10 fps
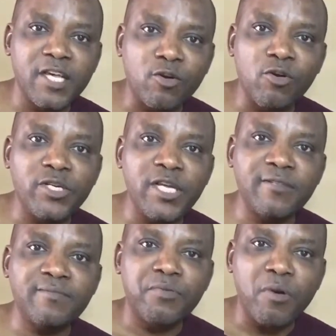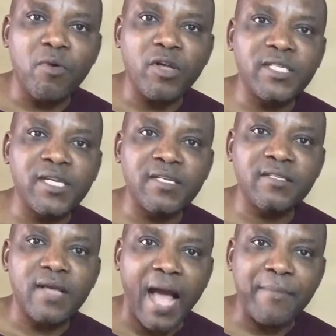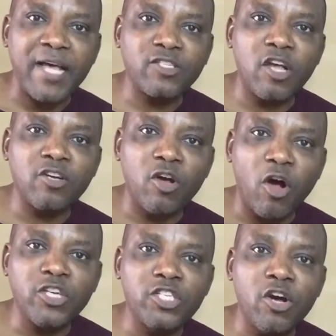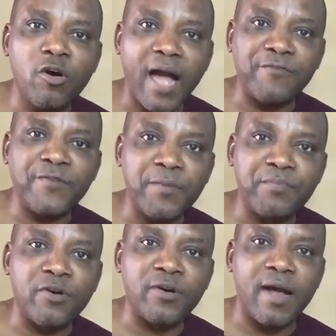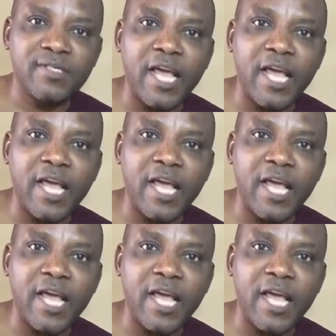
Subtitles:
including promoting Amazon Audio Affiliate Program.